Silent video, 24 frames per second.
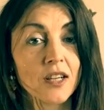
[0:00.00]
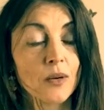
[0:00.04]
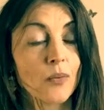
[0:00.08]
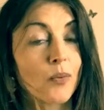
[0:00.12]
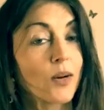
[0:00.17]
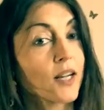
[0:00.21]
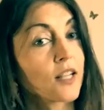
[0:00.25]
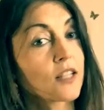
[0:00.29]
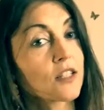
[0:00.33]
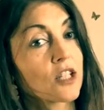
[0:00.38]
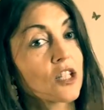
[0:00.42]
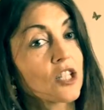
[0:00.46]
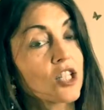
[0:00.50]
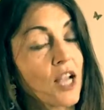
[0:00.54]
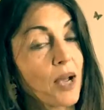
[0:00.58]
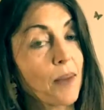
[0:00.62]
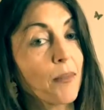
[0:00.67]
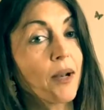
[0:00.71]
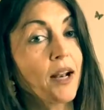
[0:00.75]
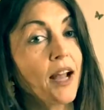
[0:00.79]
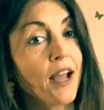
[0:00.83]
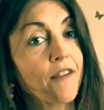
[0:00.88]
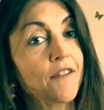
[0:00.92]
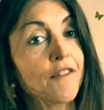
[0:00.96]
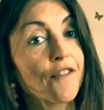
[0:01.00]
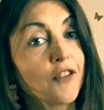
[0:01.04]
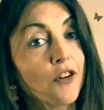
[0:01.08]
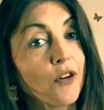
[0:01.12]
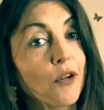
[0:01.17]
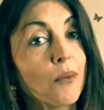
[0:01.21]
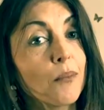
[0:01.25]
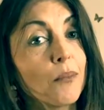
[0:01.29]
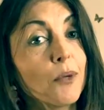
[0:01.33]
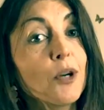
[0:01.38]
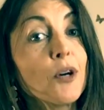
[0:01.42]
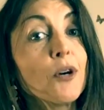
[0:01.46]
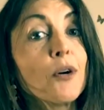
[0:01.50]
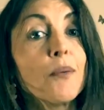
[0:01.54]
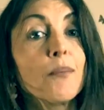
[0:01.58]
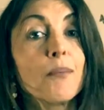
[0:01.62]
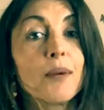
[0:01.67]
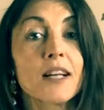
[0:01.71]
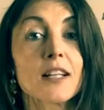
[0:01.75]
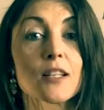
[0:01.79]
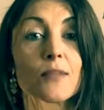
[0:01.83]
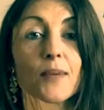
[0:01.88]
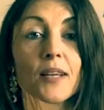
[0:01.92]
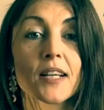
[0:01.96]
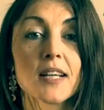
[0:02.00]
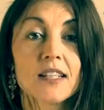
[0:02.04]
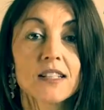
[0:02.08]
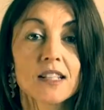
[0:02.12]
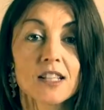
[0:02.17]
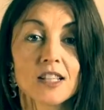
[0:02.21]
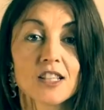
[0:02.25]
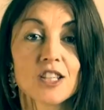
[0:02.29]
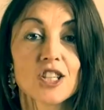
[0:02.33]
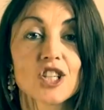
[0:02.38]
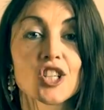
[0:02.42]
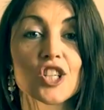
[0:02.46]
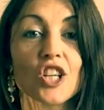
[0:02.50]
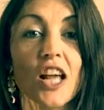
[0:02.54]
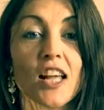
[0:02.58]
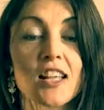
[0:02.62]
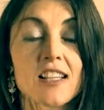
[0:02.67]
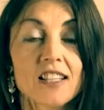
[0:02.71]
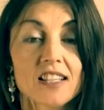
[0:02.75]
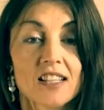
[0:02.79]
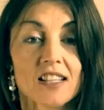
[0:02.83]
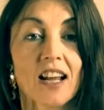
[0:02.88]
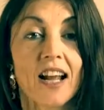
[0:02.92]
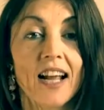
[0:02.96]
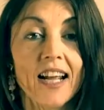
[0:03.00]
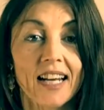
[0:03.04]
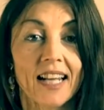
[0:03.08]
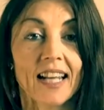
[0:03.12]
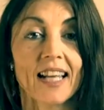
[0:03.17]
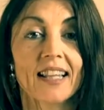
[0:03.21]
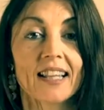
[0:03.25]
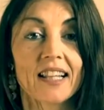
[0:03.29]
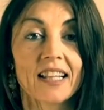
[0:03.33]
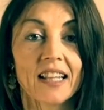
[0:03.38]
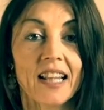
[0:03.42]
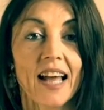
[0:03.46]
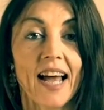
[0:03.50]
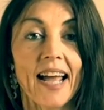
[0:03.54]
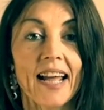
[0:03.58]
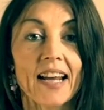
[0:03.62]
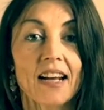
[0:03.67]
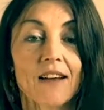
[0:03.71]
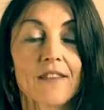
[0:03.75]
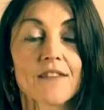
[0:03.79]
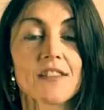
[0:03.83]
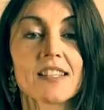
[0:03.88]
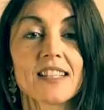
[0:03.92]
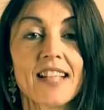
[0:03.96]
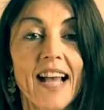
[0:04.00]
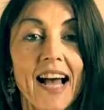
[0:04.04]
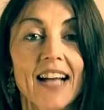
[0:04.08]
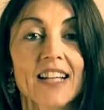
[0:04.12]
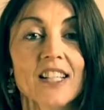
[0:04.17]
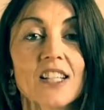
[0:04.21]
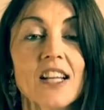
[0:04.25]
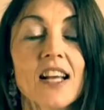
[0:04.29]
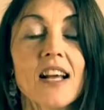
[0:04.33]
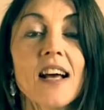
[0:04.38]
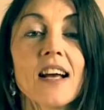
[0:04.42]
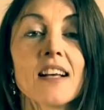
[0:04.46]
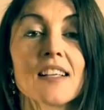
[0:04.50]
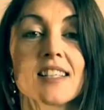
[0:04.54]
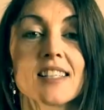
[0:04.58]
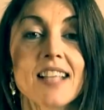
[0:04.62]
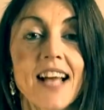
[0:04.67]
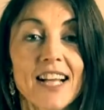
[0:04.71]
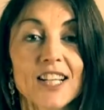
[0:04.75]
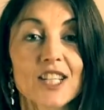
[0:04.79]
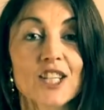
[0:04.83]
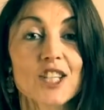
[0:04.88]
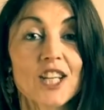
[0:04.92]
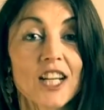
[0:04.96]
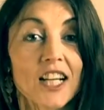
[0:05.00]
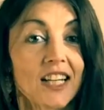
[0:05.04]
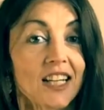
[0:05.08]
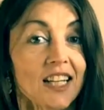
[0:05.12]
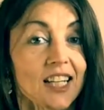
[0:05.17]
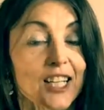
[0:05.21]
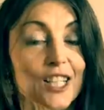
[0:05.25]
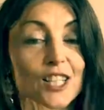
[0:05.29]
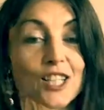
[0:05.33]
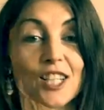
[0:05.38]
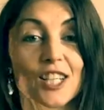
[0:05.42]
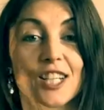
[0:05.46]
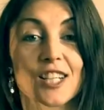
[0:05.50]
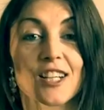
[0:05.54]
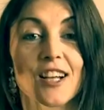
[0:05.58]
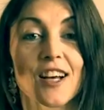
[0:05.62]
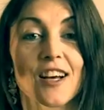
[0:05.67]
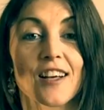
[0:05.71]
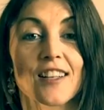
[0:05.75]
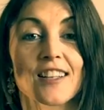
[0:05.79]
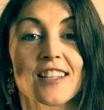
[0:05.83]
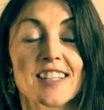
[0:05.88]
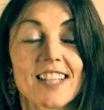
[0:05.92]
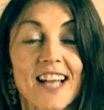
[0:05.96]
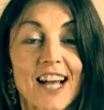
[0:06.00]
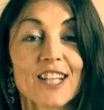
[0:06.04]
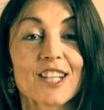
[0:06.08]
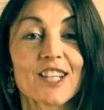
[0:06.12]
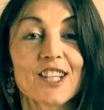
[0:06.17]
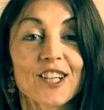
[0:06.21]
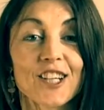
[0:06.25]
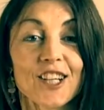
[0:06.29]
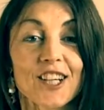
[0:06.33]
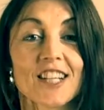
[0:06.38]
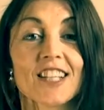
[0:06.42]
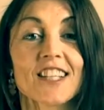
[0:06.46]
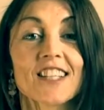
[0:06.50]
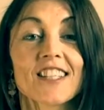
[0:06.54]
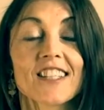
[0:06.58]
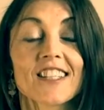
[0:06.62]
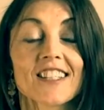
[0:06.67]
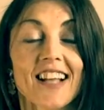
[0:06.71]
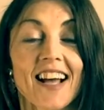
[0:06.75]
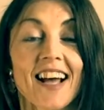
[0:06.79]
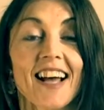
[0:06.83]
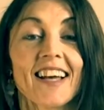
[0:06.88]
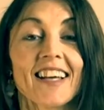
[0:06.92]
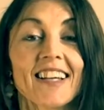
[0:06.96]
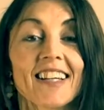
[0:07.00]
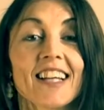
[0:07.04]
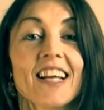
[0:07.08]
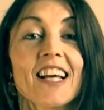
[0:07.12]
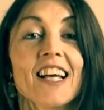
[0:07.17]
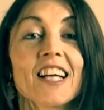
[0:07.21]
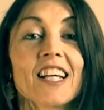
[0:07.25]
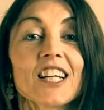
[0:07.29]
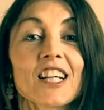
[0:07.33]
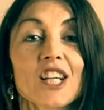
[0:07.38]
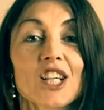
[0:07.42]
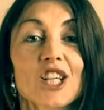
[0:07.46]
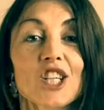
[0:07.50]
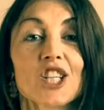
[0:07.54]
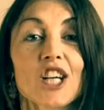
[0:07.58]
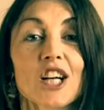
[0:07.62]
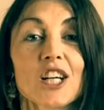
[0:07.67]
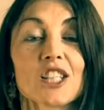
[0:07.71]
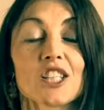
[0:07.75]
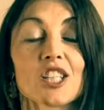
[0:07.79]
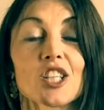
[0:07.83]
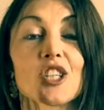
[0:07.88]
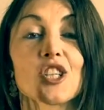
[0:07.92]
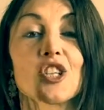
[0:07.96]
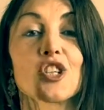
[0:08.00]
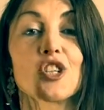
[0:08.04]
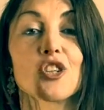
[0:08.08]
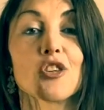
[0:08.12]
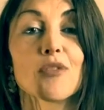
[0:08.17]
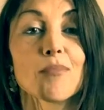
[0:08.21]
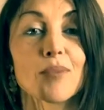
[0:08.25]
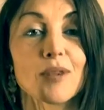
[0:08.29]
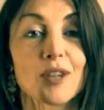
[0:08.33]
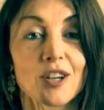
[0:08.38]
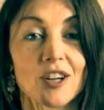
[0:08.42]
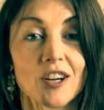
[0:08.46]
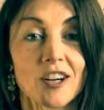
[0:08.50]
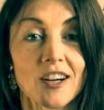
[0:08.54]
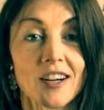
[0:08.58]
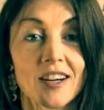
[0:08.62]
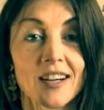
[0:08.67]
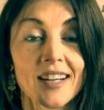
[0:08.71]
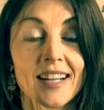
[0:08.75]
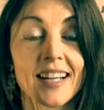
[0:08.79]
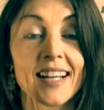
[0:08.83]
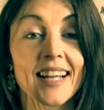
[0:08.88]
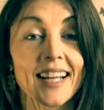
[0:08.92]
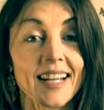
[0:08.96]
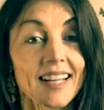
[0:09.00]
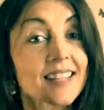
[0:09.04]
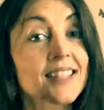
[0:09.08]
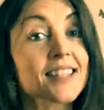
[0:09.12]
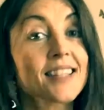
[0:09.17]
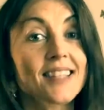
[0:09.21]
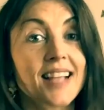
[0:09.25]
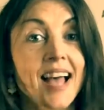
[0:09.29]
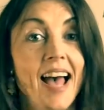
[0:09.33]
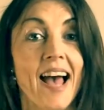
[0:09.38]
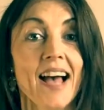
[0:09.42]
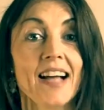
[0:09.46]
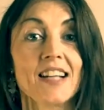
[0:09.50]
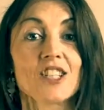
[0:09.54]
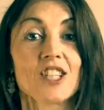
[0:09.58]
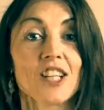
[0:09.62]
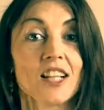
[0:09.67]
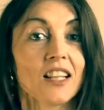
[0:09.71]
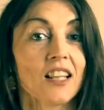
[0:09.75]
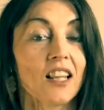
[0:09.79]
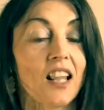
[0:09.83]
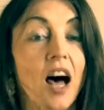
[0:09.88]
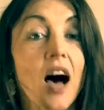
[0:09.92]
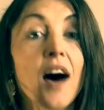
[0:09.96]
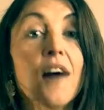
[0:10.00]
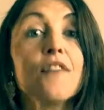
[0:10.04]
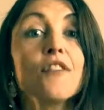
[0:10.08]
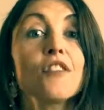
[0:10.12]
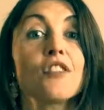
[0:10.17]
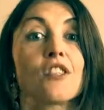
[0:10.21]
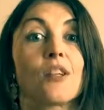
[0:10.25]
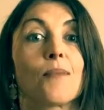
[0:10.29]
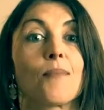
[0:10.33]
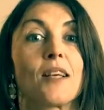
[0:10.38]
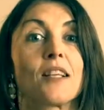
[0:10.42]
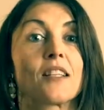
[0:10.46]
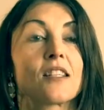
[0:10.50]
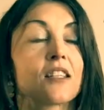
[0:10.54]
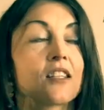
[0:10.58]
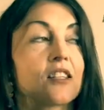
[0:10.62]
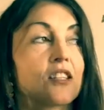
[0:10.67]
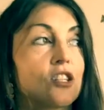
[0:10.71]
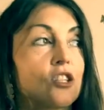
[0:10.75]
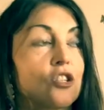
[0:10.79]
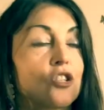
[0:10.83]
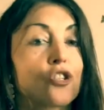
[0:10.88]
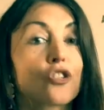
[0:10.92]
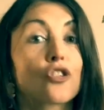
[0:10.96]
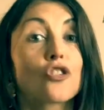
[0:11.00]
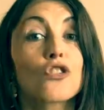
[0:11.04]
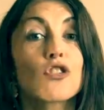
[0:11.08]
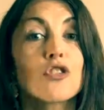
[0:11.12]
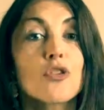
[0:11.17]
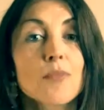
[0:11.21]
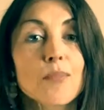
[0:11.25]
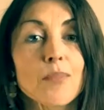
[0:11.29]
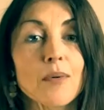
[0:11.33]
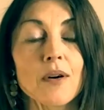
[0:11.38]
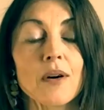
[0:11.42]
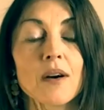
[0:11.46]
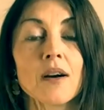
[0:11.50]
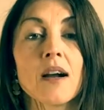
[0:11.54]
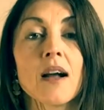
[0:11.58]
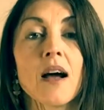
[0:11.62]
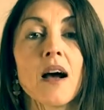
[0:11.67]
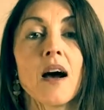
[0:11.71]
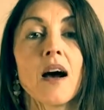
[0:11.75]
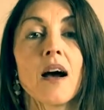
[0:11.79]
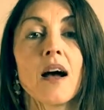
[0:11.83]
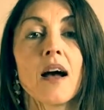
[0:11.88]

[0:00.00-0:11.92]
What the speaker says: when it's a Gemini full moon, but it's because it's shining the light of Sagittarius, the Sagittarius sun conjunct Jupiter in Sag that loves to be. It's just a super